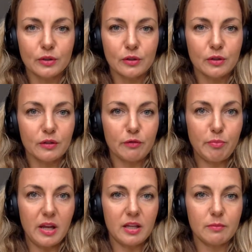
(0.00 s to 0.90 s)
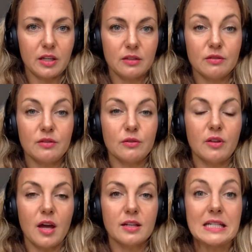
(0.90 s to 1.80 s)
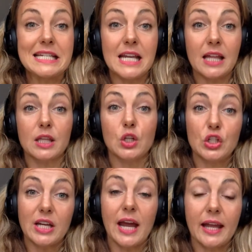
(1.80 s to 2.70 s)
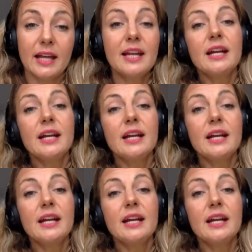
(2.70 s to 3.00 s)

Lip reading: You could have paid me to do that another day.